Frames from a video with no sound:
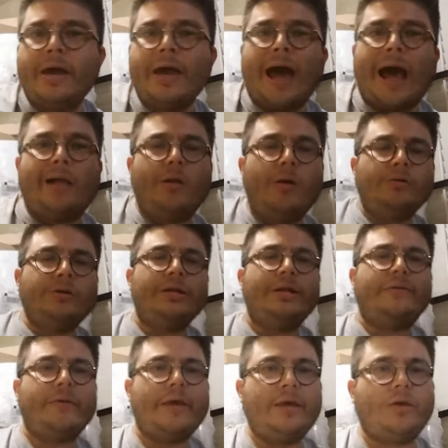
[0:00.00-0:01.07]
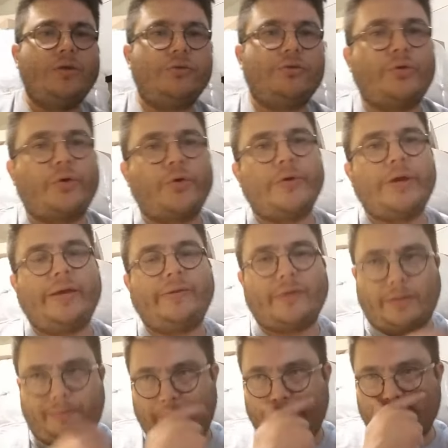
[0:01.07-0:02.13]
How long did it take you to create
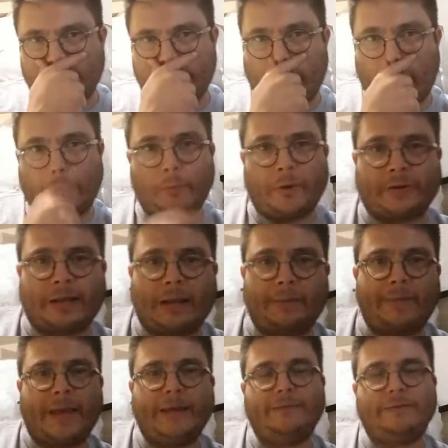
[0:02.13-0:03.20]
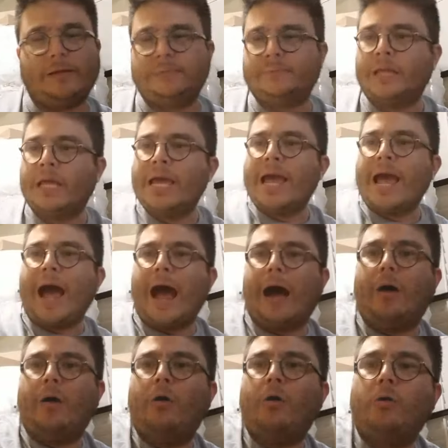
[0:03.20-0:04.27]
that piece of artwork, that painting?
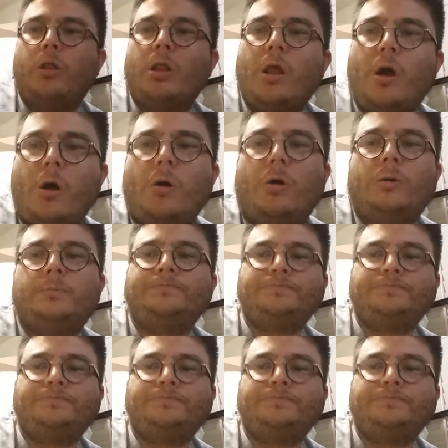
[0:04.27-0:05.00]
How long?